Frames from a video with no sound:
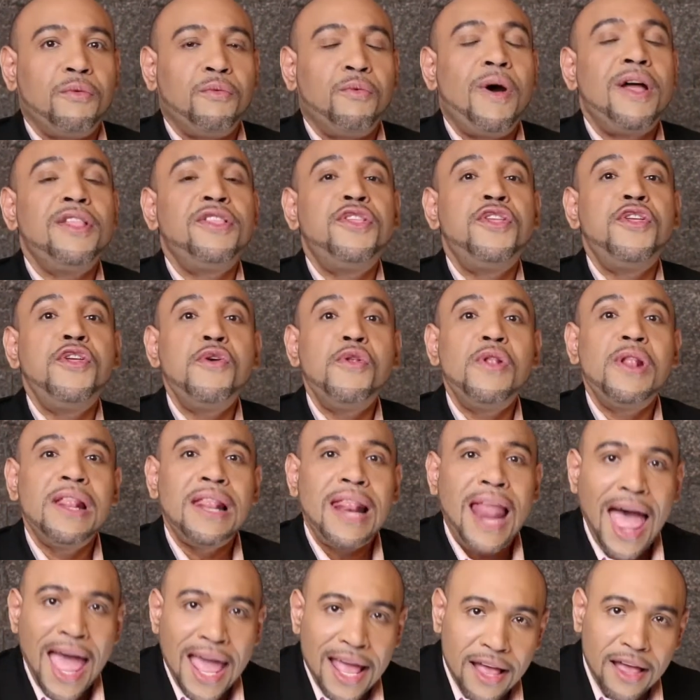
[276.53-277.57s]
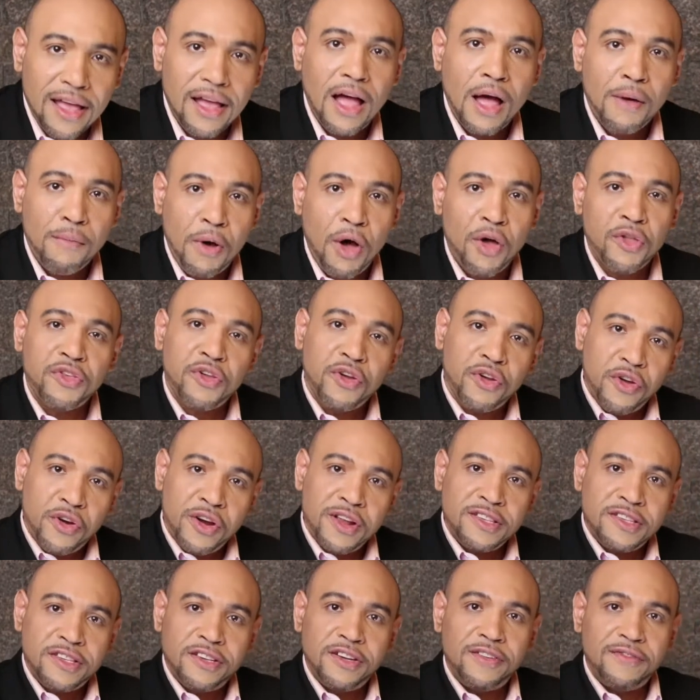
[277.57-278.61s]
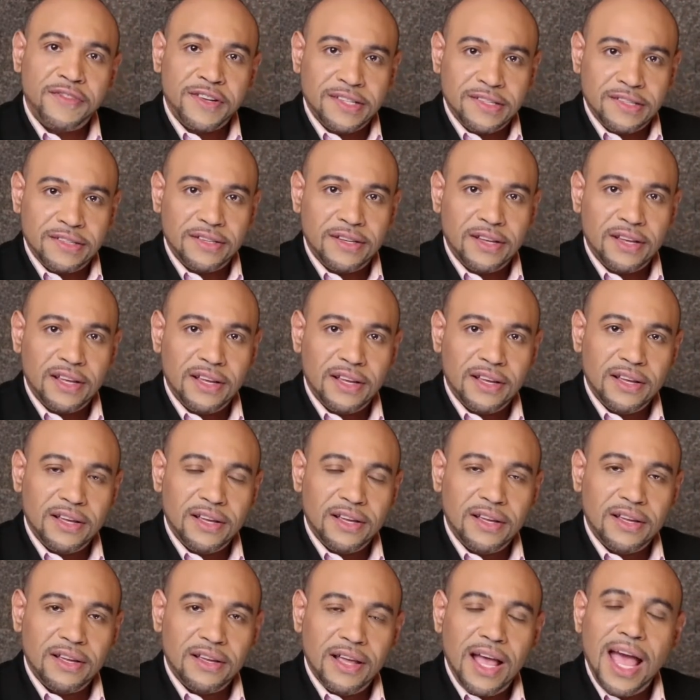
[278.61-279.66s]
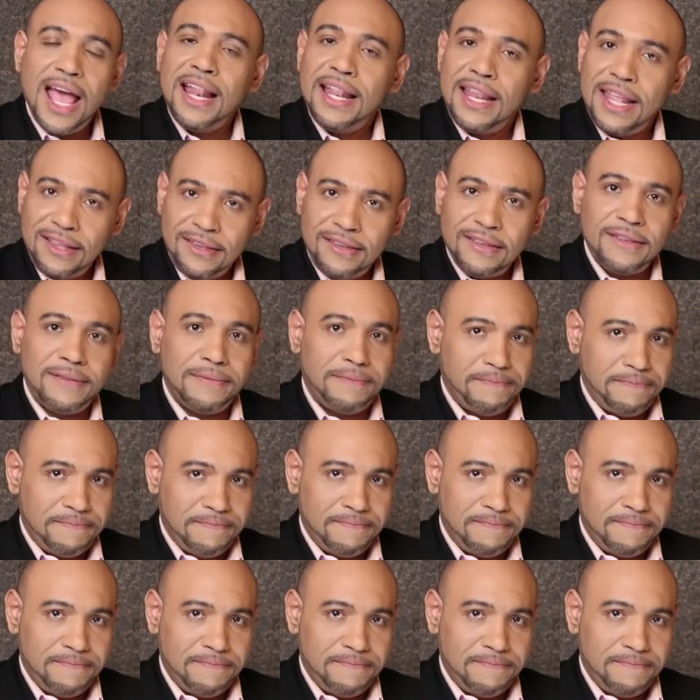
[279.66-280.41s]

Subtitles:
What do you like about your current service? And listen.